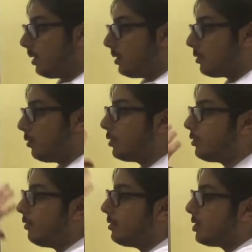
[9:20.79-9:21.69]
So what
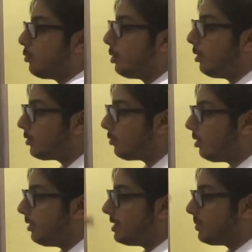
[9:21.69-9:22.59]
you do is you plot
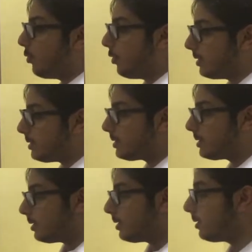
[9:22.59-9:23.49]
all these points,